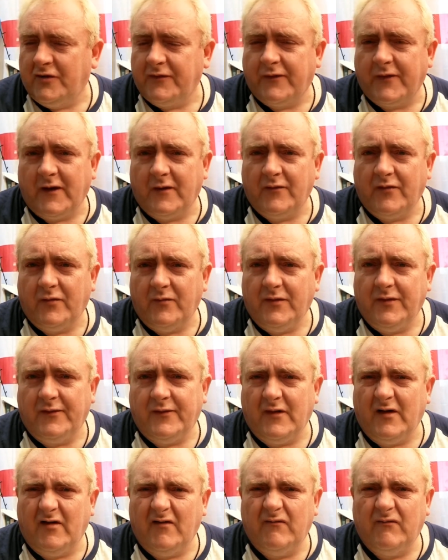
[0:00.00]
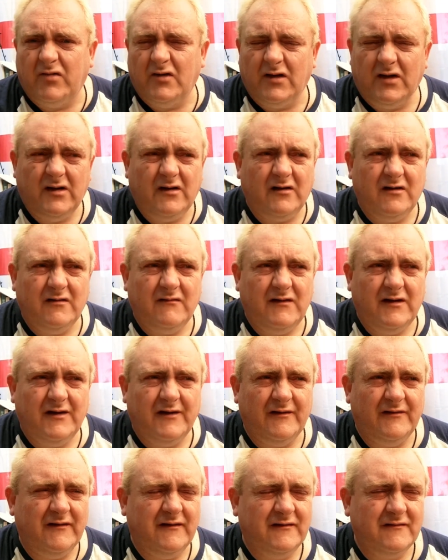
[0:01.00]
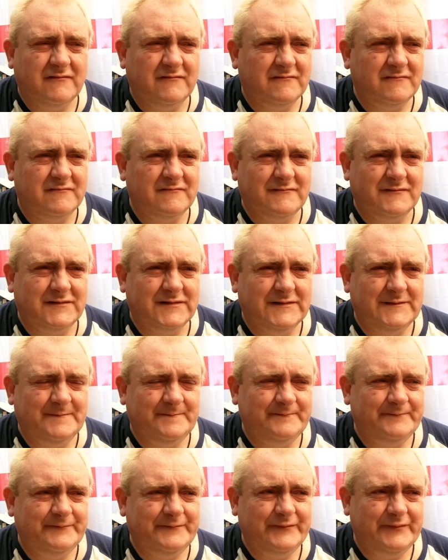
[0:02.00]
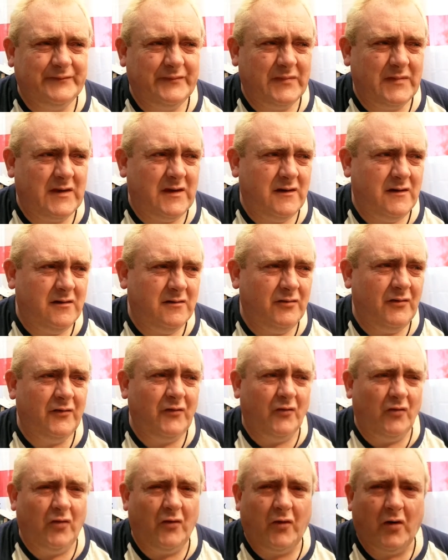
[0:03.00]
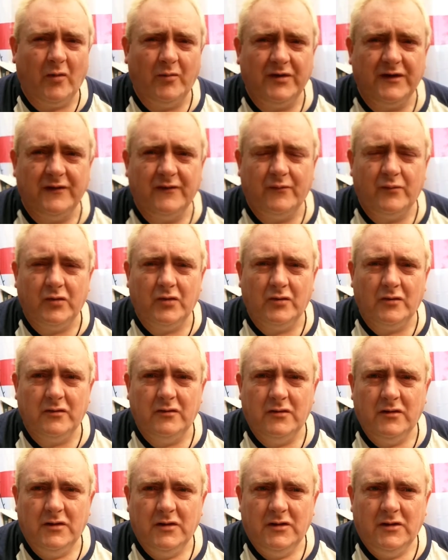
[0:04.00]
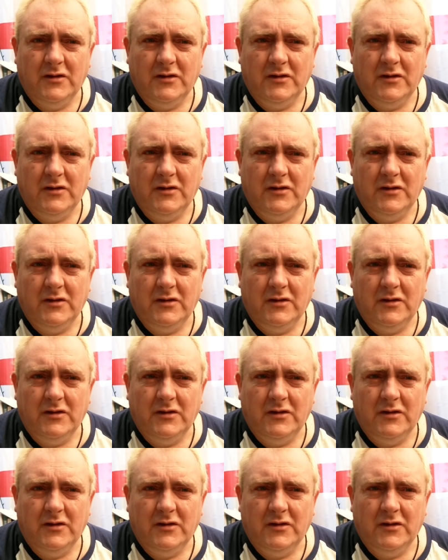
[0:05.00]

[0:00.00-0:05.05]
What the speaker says: not time to myself, but you know what I mean. You can. There's other hobbies, but